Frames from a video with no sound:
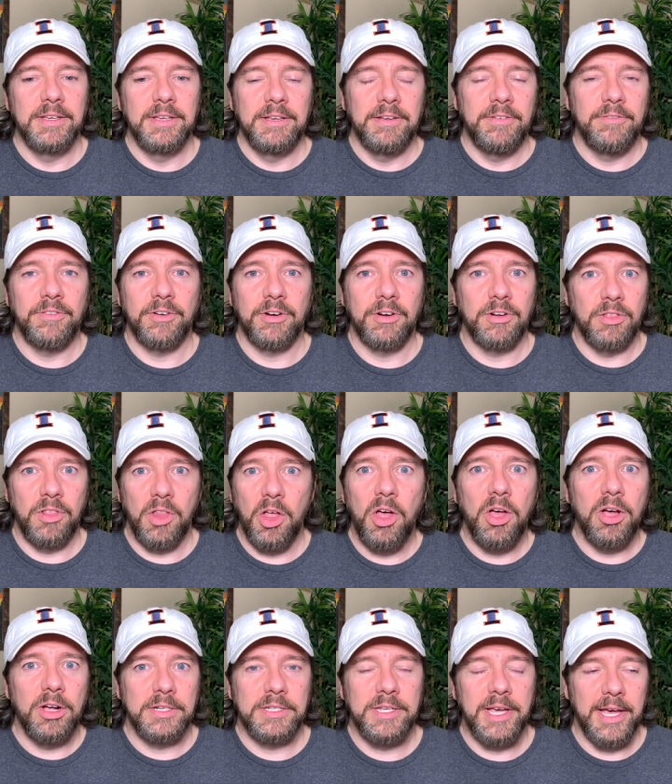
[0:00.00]
for a
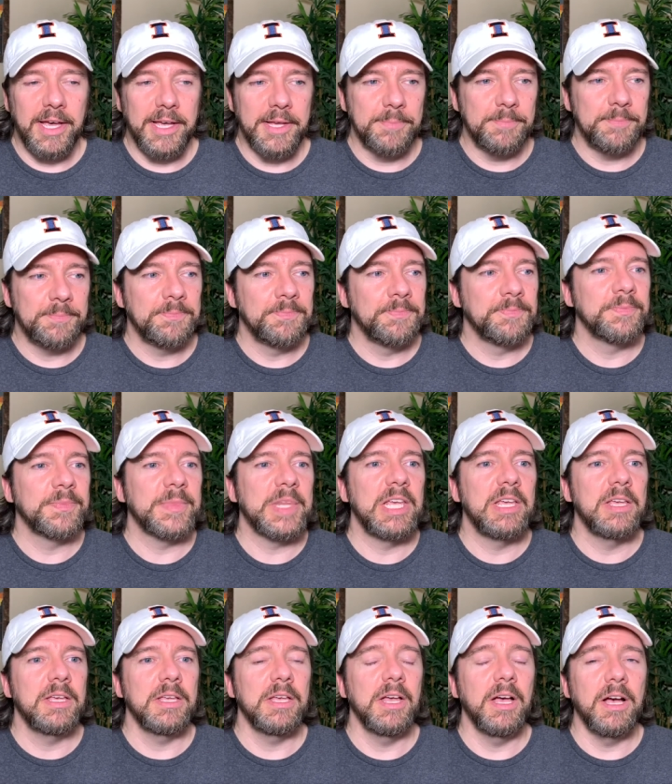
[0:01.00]
long time.
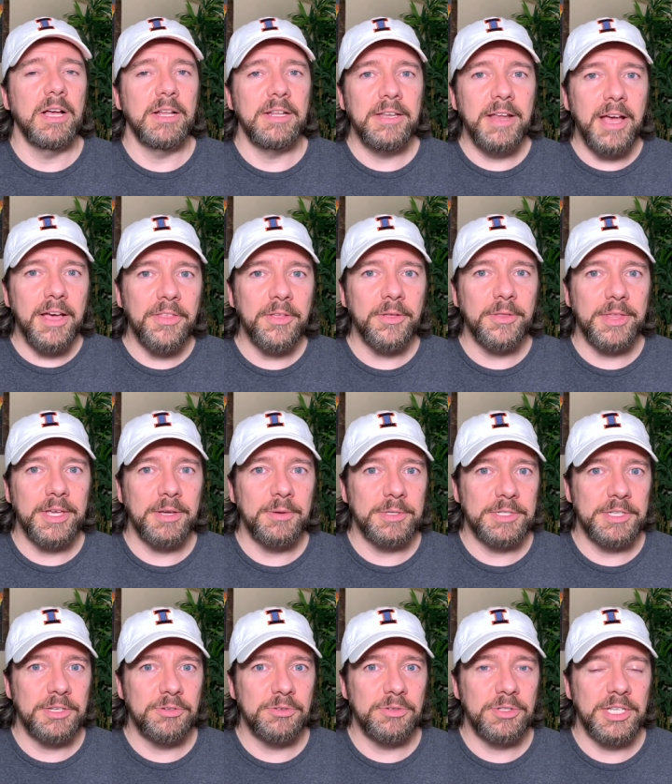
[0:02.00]
Another thing was
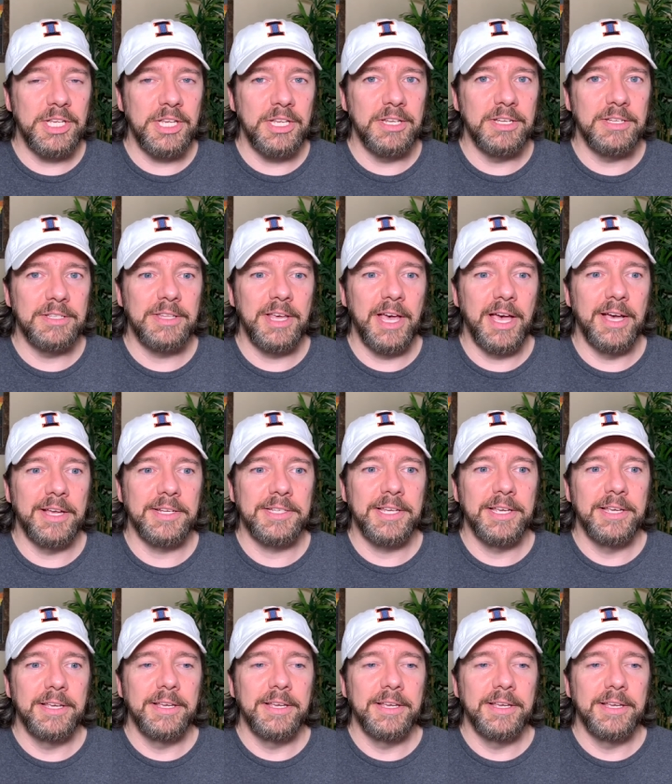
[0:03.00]
interesting is that